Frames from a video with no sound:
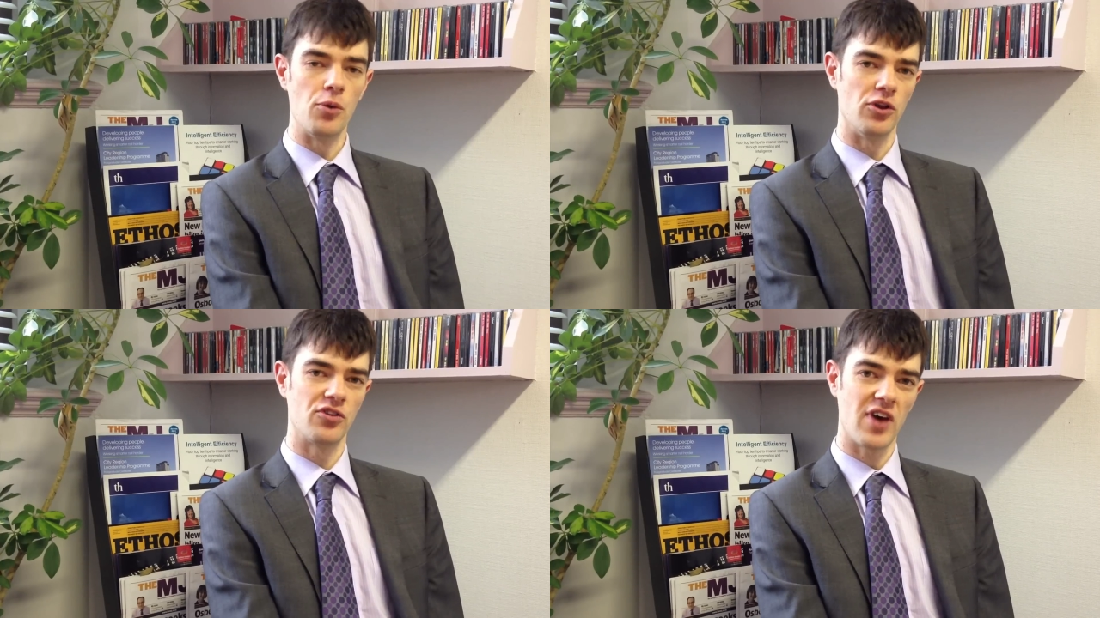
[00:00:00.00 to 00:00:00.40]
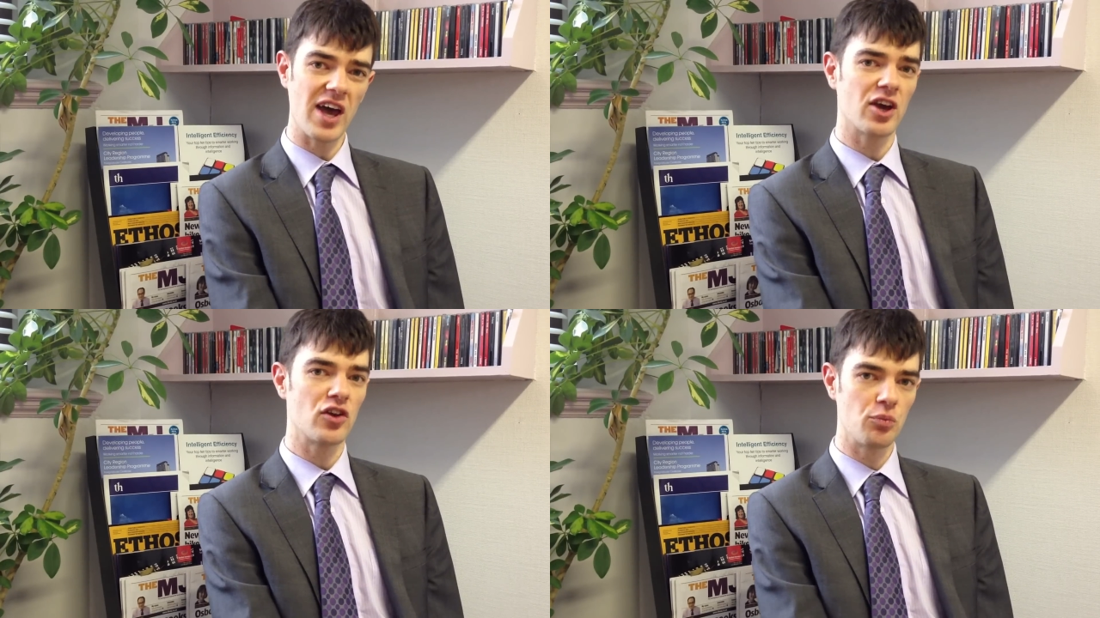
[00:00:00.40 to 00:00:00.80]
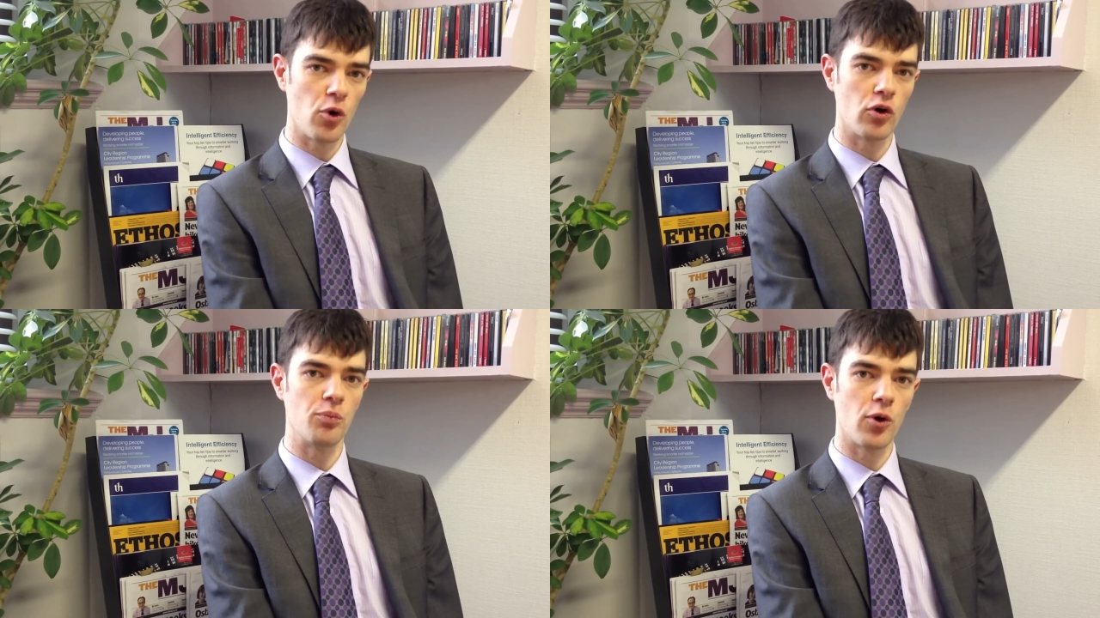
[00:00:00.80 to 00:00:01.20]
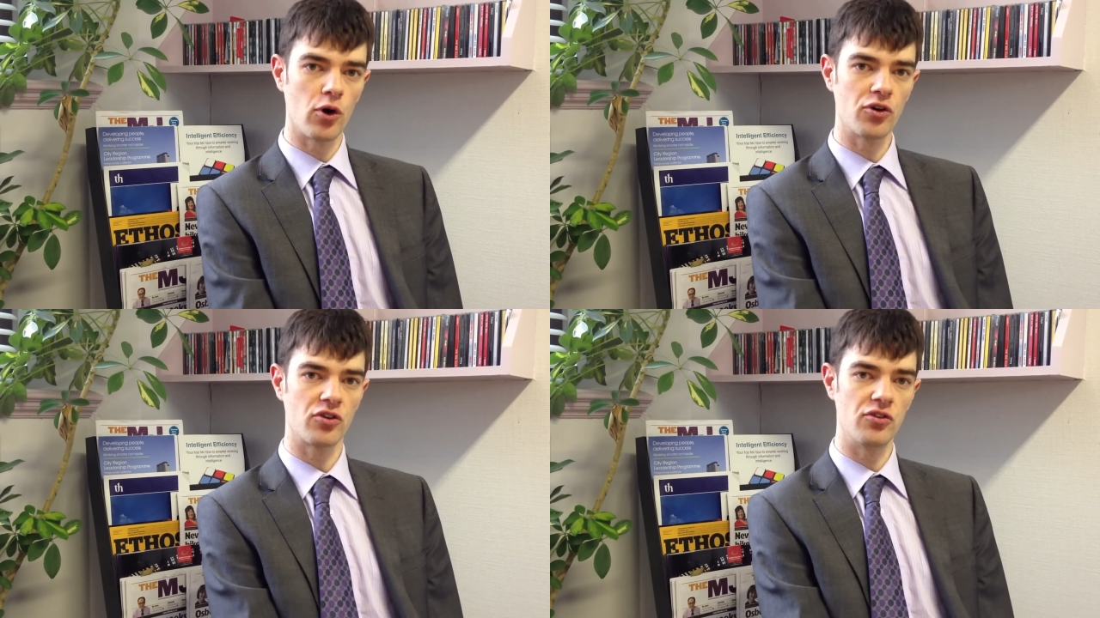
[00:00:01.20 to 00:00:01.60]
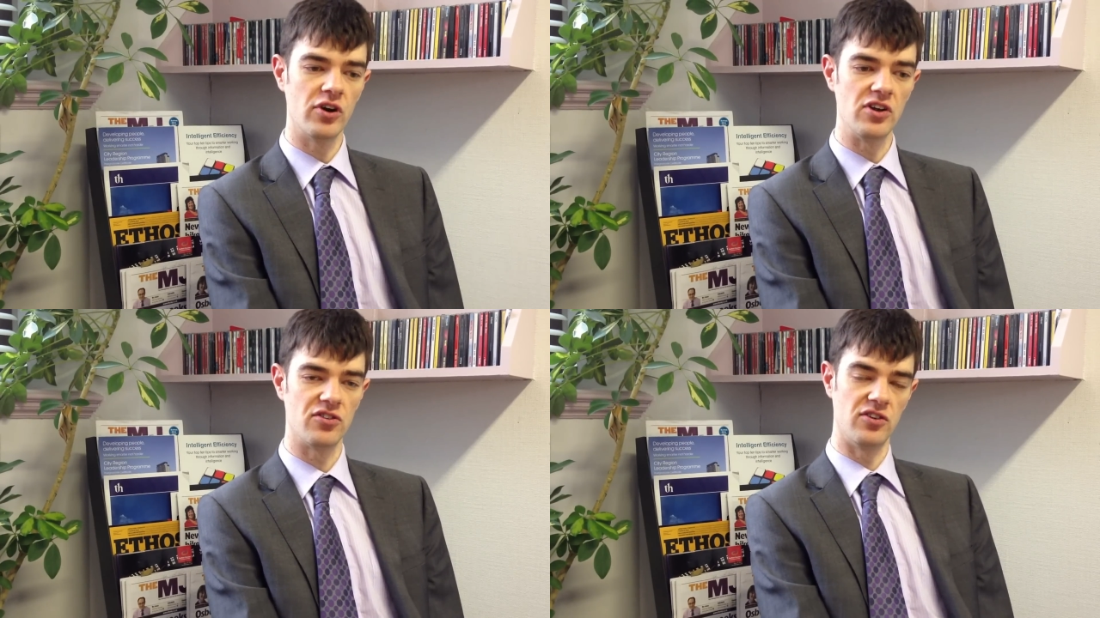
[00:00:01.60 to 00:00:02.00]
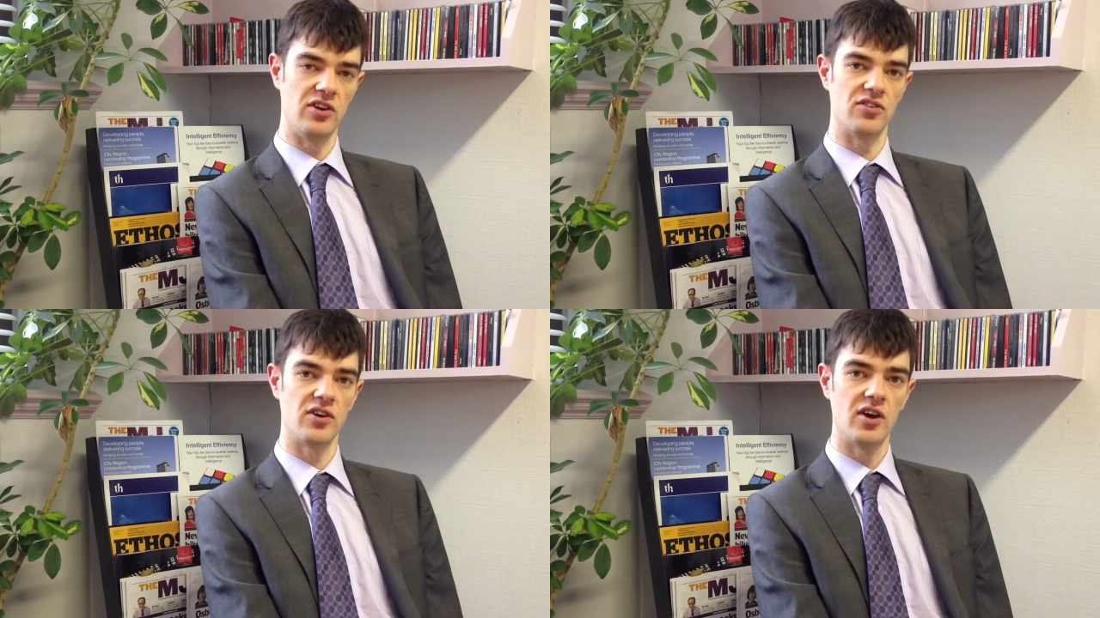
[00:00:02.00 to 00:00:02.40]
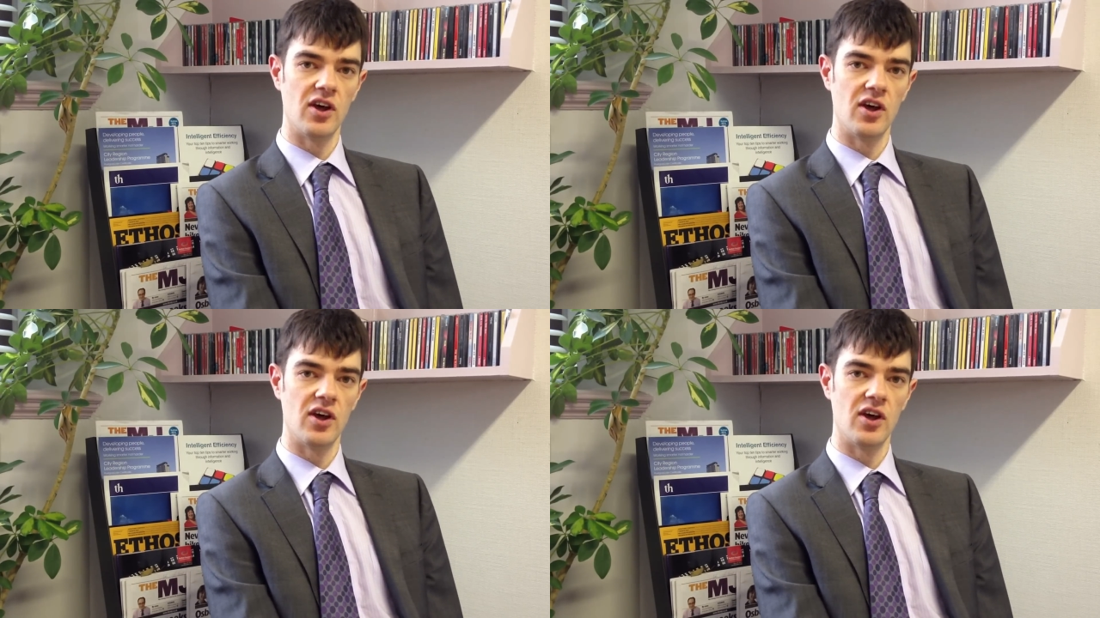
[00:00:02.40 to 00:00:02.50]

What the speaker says: But the second and more important reason is